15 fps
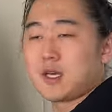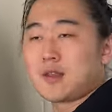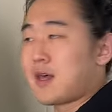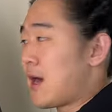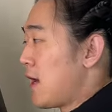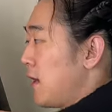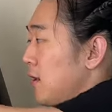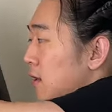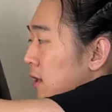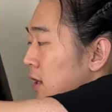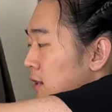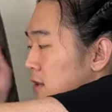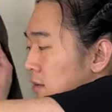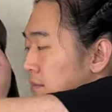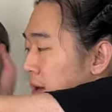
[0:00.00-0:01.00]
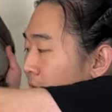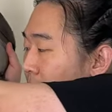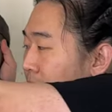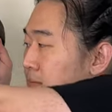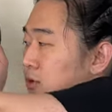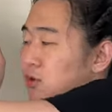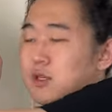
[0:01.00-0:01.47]
like that, and then
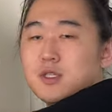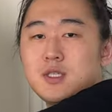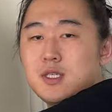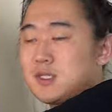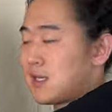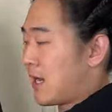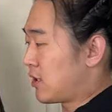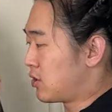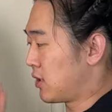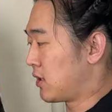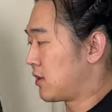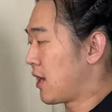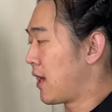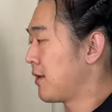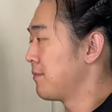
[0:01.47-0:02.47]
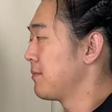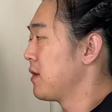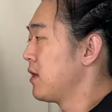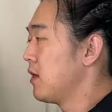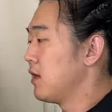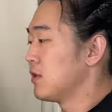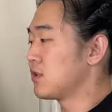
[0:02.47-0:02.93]
down, you could detach like that.
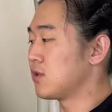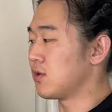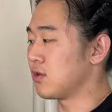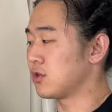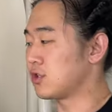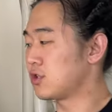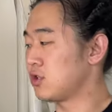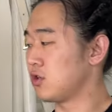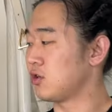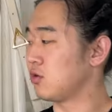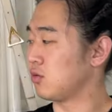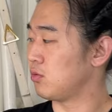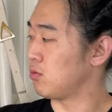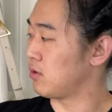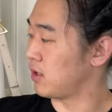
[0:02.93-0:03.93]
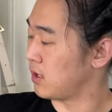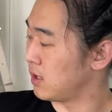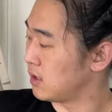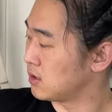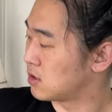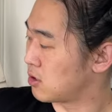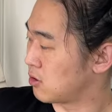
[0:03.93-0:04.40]
So there's two
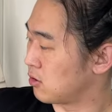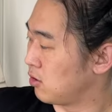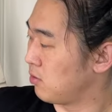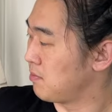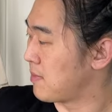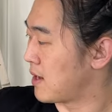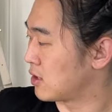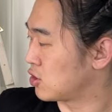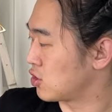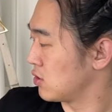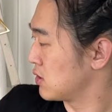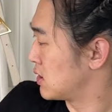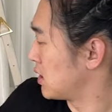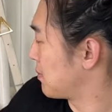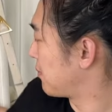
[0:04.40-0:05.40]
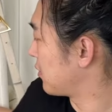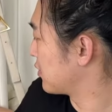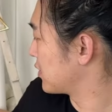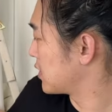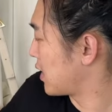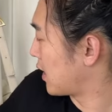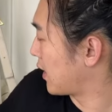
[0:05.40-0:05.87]
internal mesh
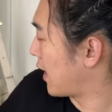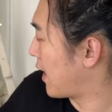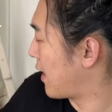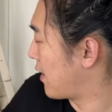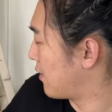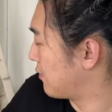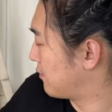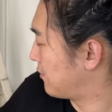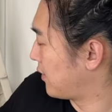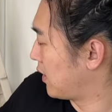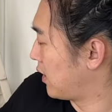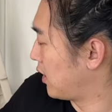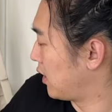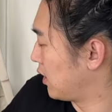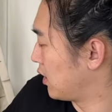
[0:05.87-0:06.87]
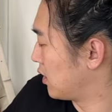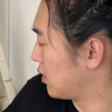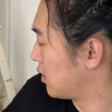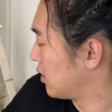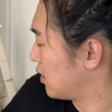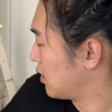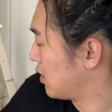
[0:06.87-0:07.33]
zippers that have a
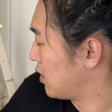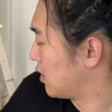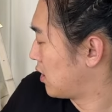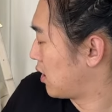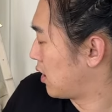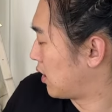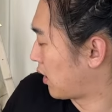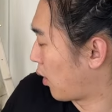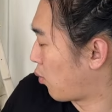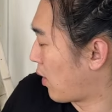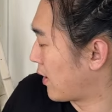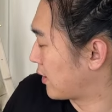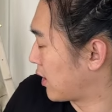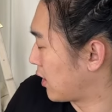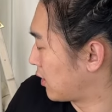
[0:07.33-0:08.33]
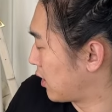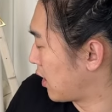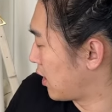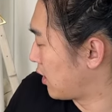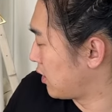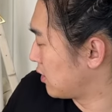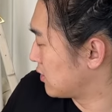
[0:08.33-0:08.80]

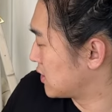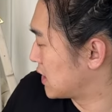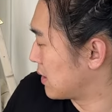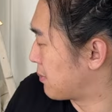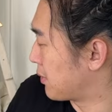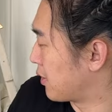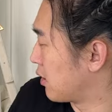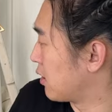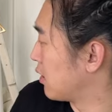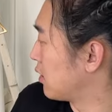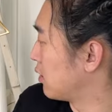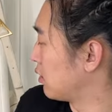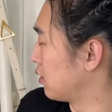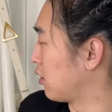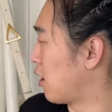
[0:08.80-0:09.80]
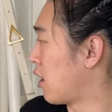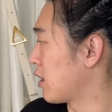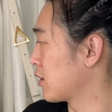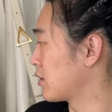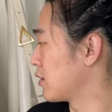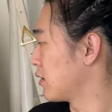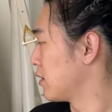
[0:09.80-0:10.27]
YKK zipper
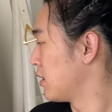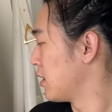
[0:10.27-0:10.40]
locked,